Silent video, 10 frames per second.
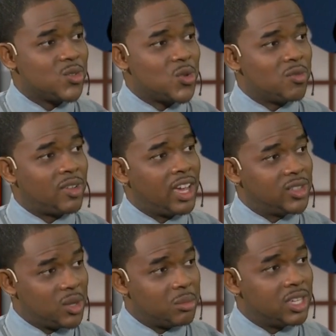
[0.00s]
So
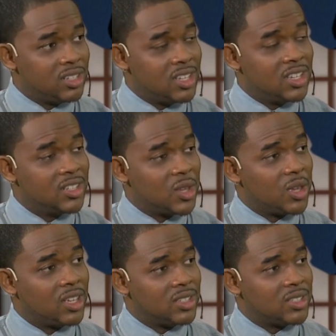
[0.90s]
vitamin D is
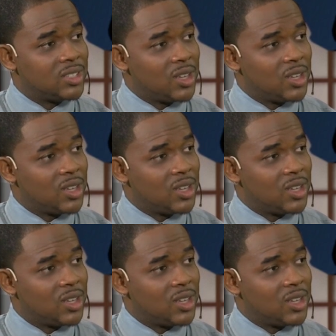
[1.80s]
it's